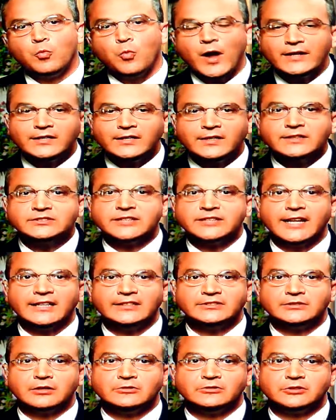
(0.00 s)
Wait till this case
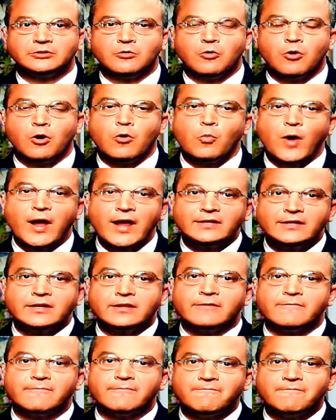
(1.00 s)
goes to court. Wait till
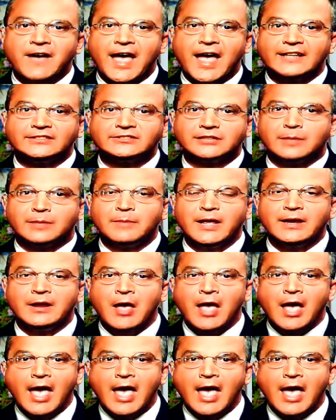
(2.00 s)
the facts come in.